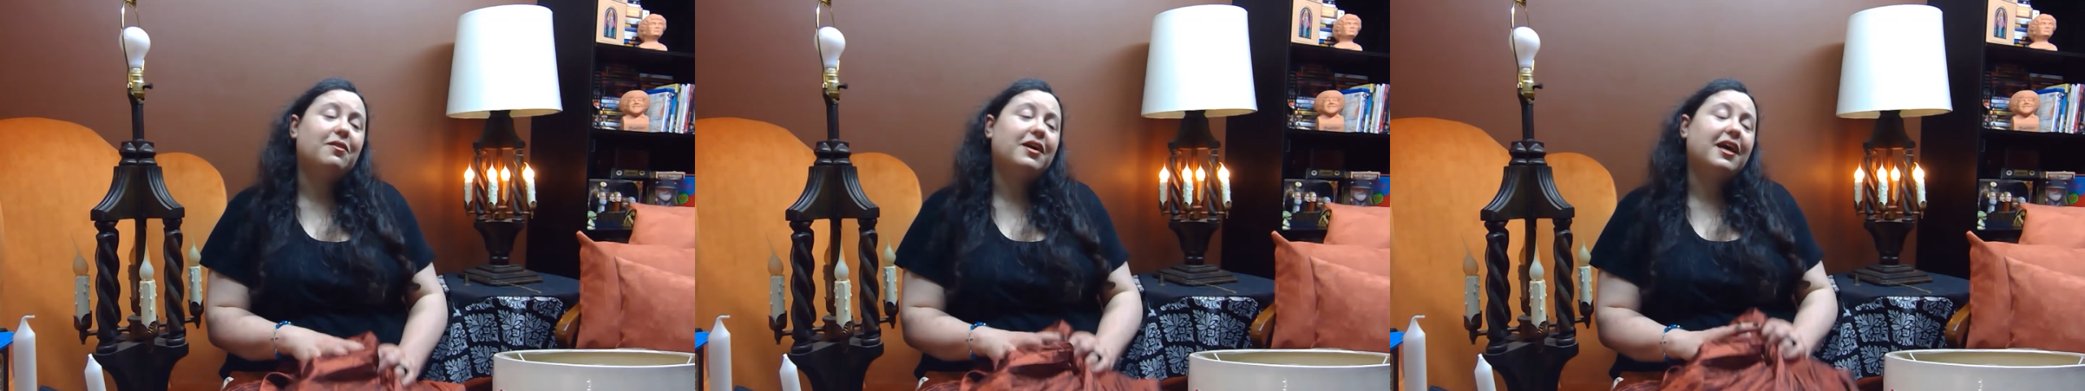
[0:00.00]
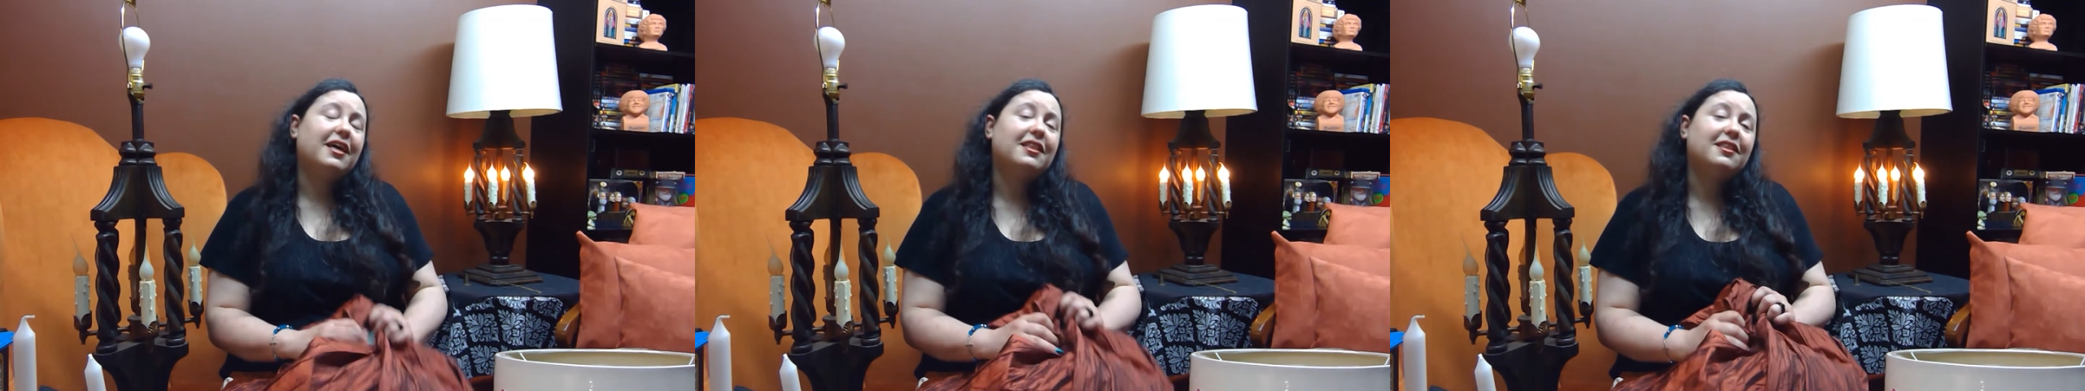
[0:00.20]

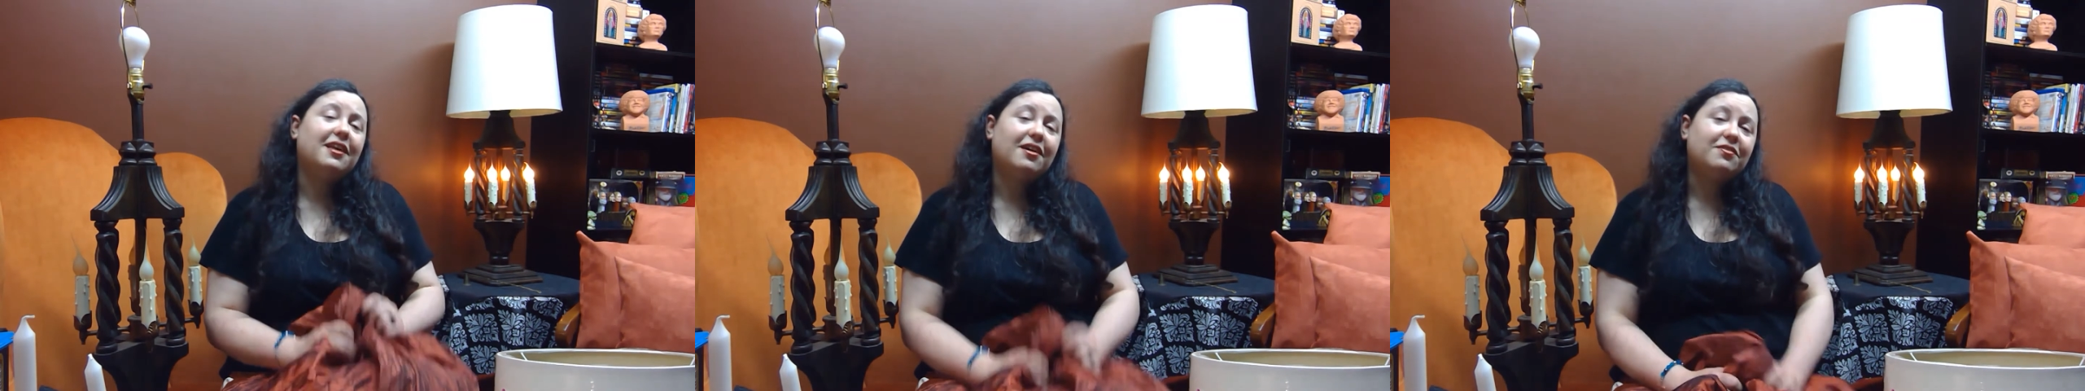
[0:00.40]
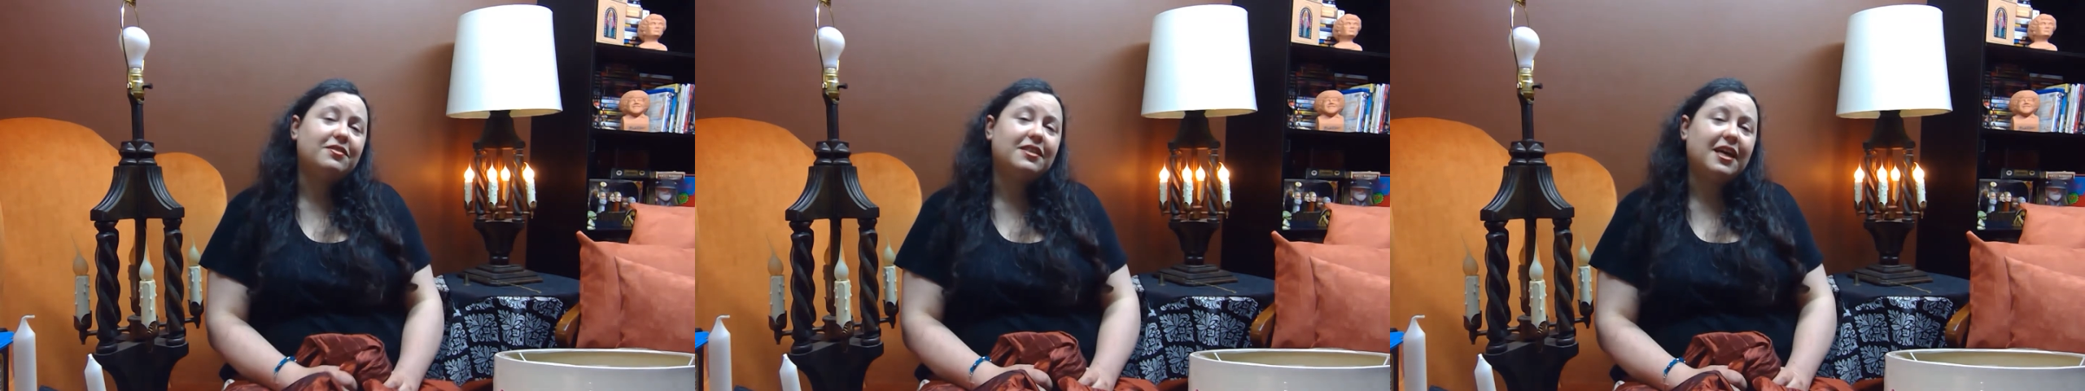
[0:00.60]
And I
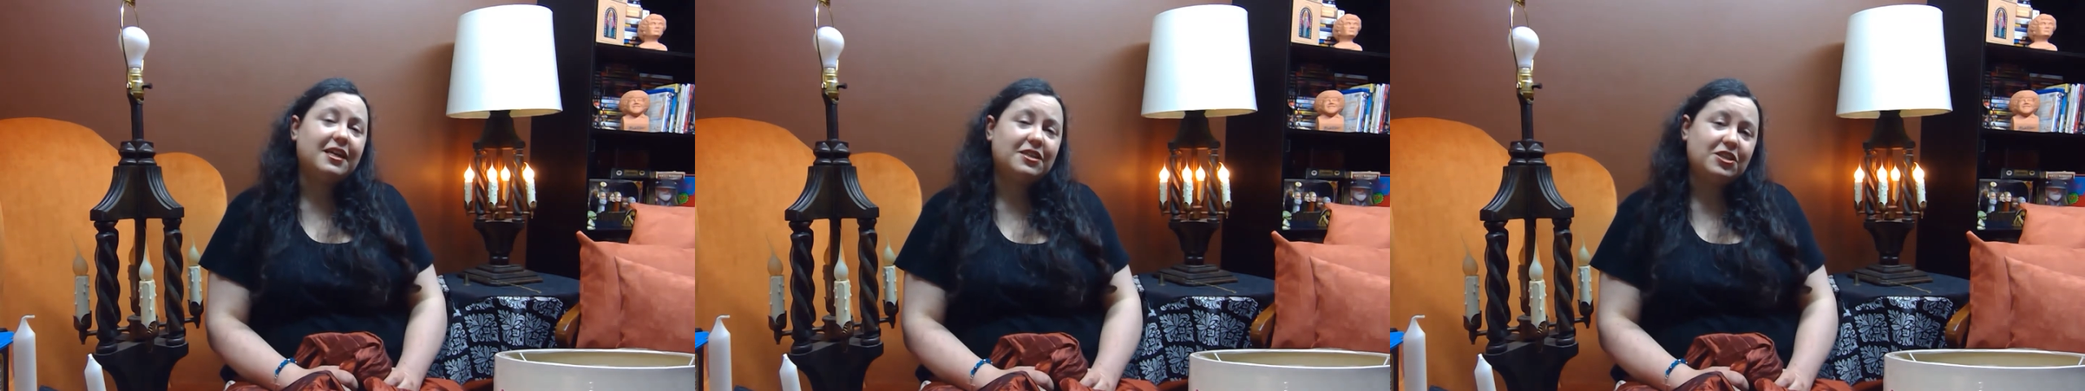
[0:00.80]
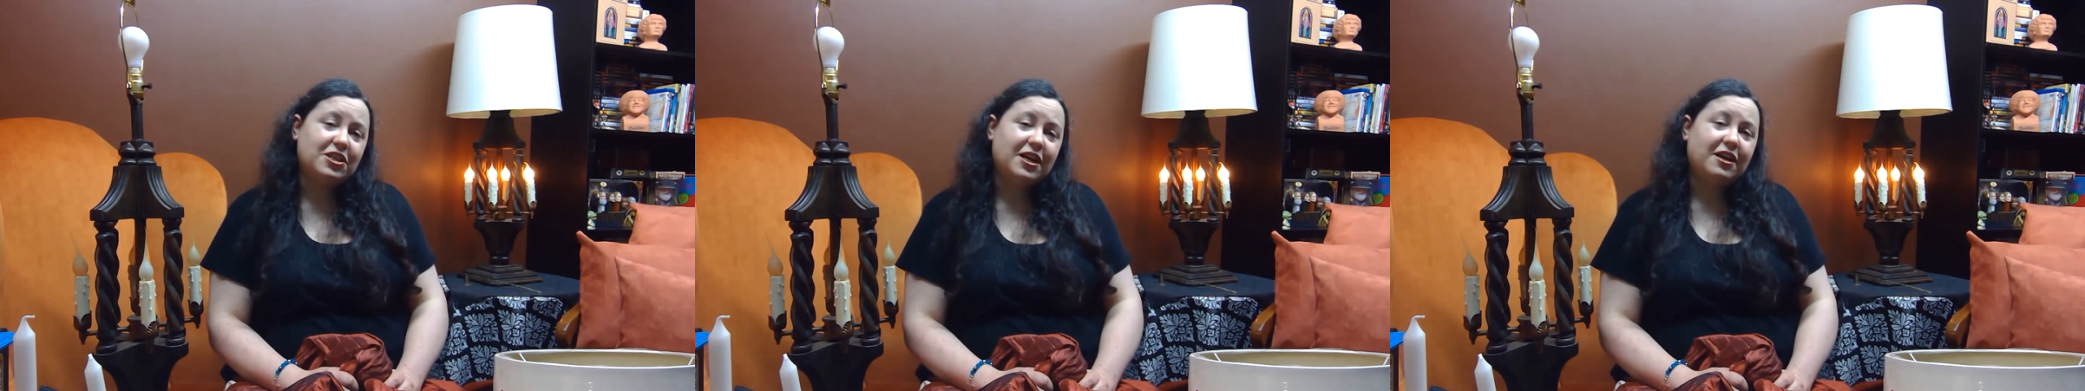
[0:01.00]
loved
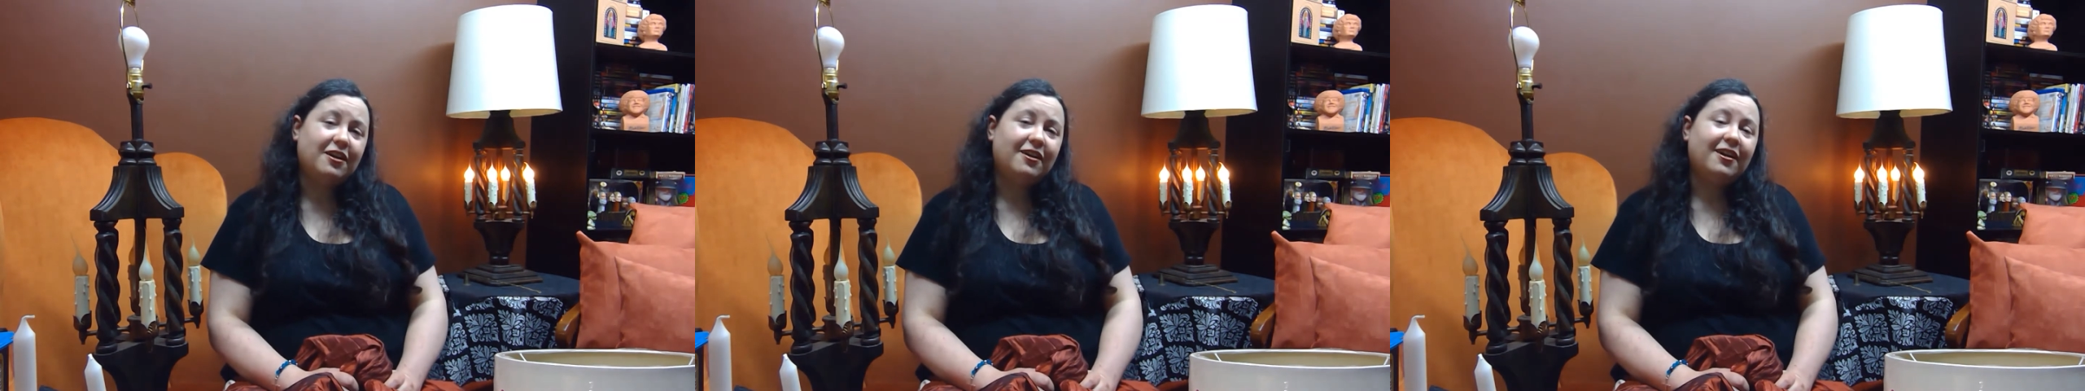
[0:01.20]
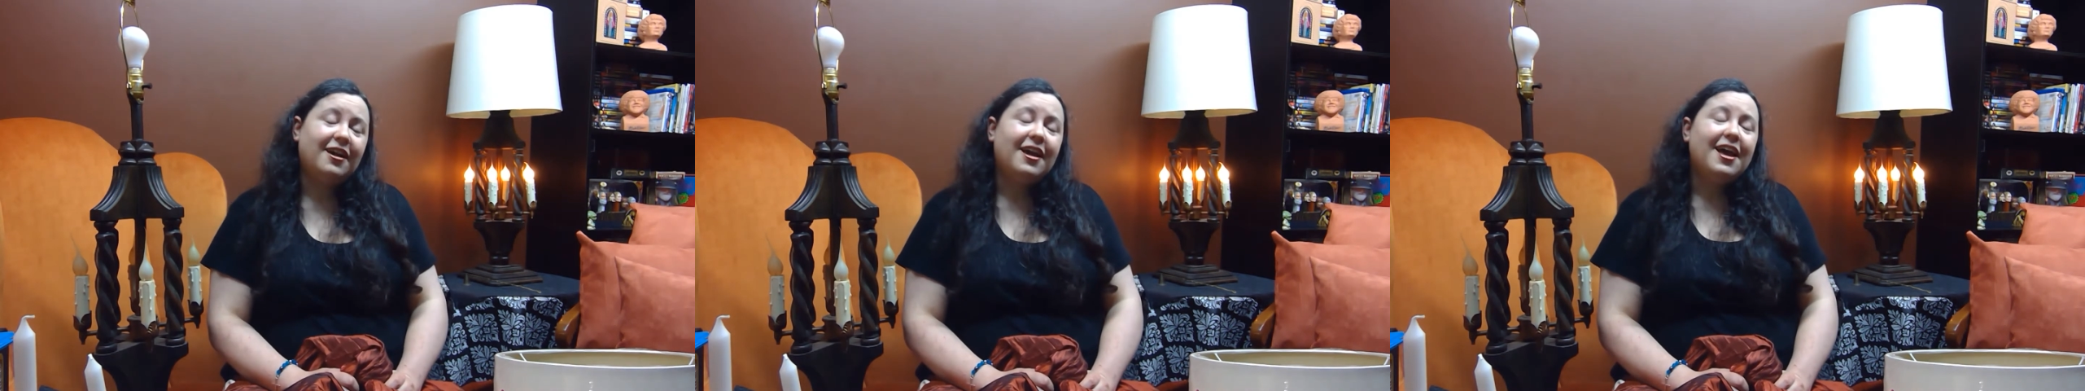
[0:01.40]
that
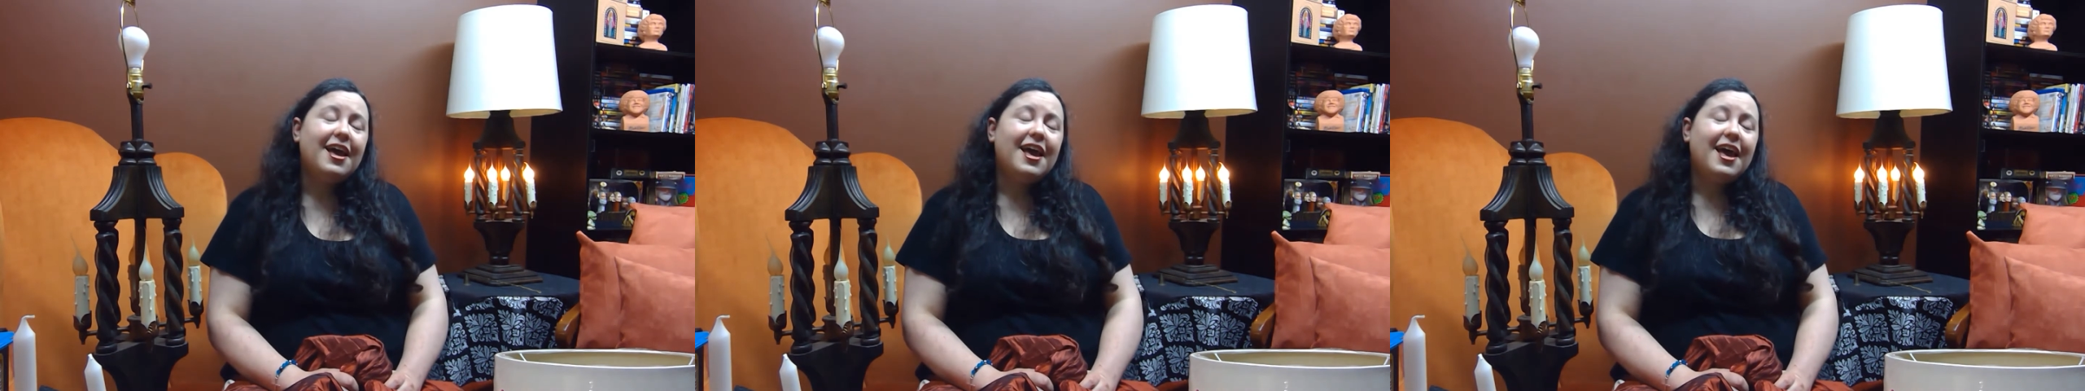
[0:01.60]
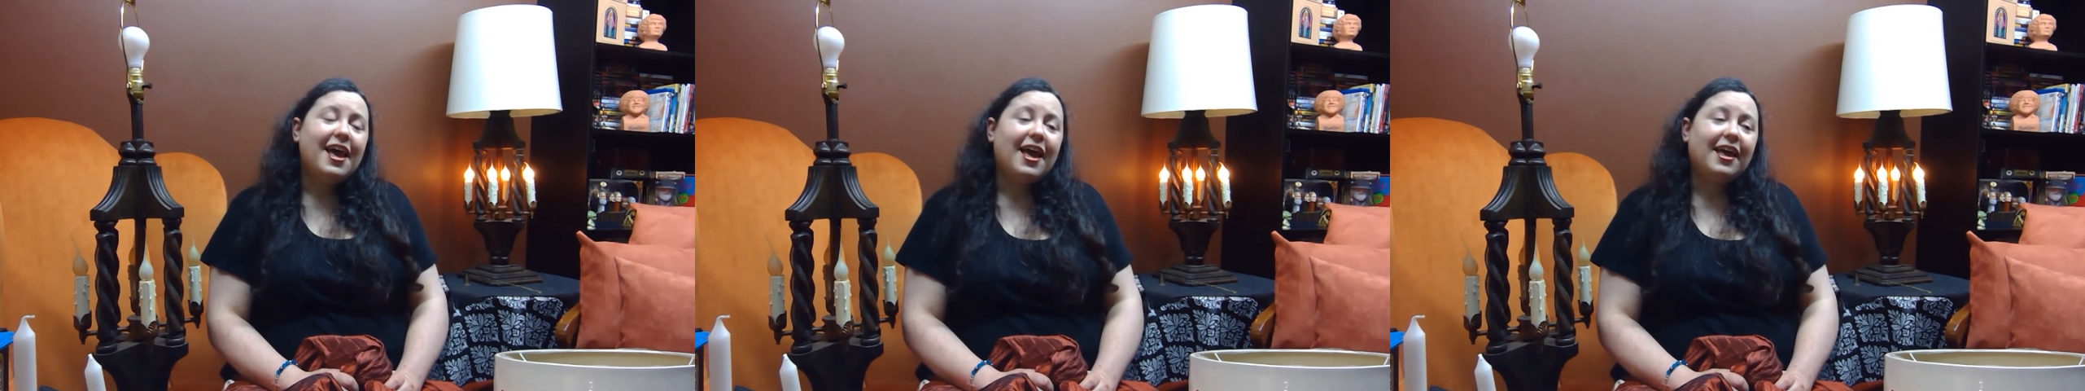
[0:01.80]
chair.
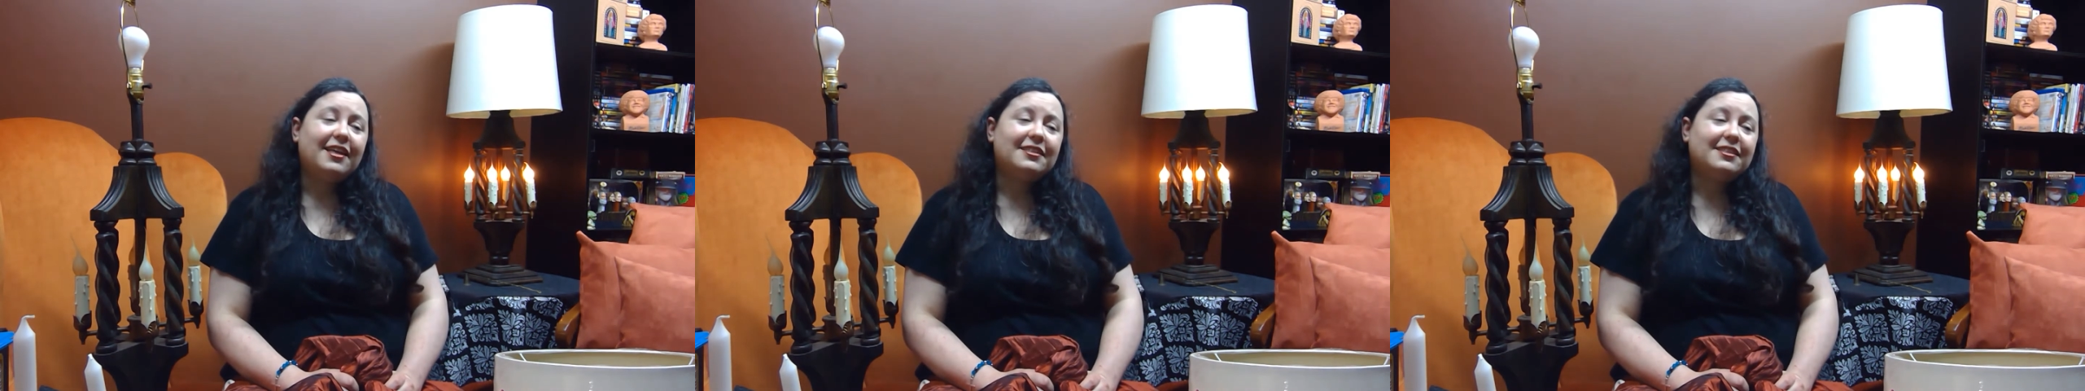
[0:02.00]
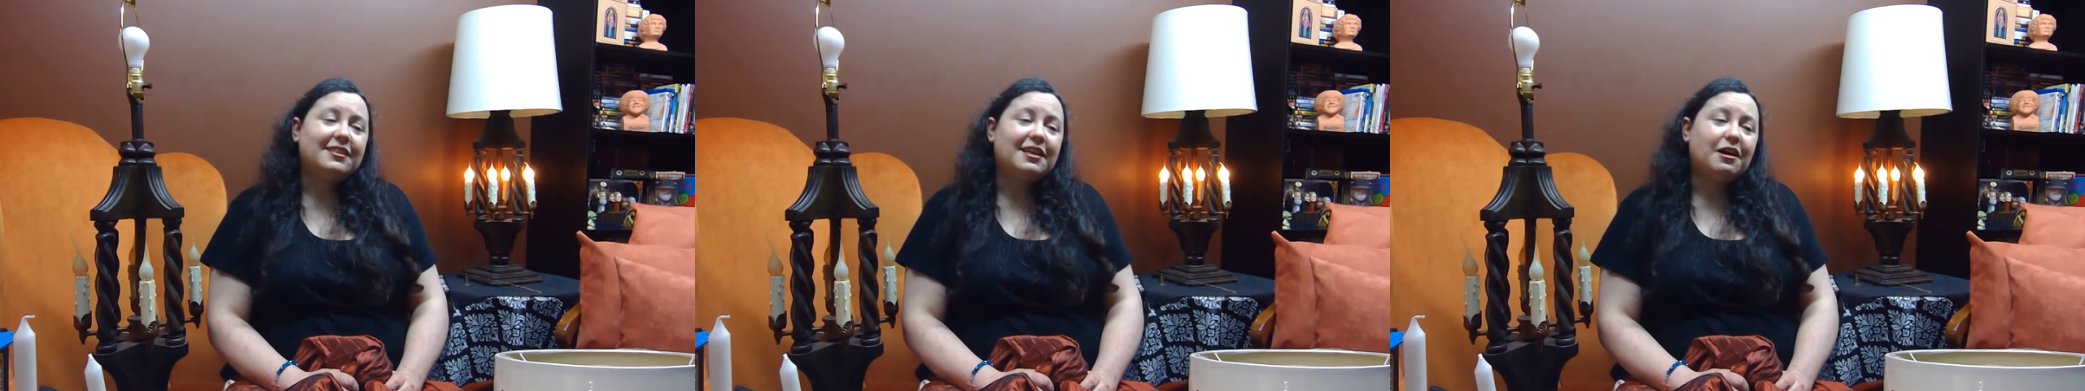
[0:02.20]

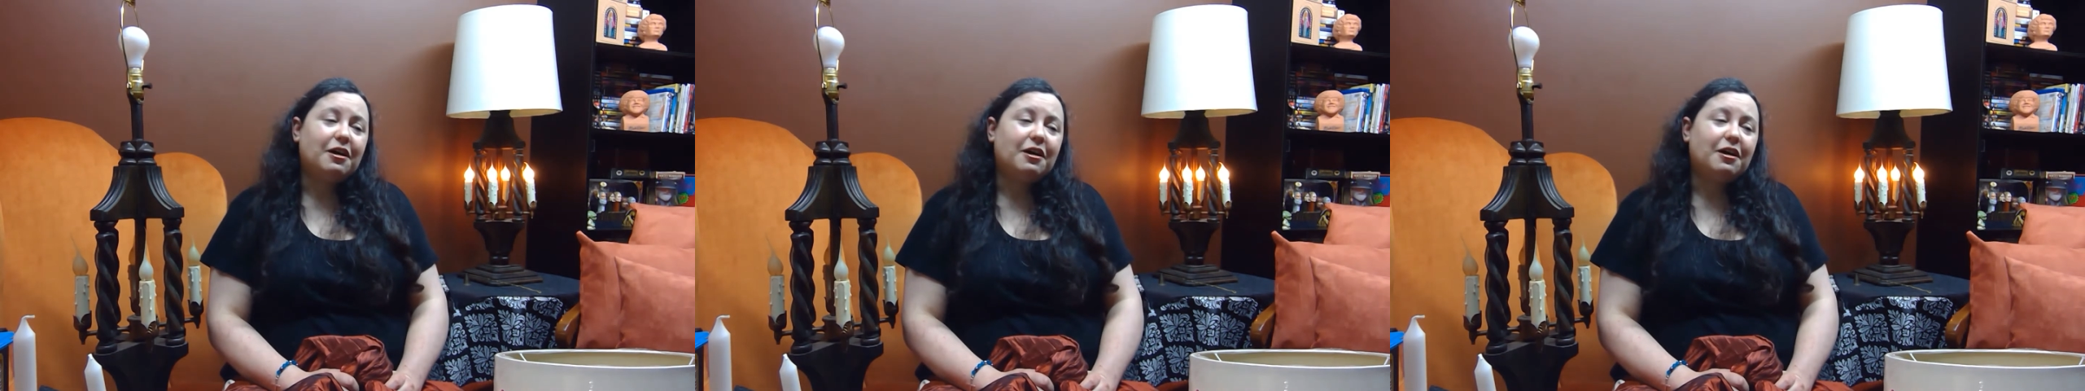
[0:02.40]
And,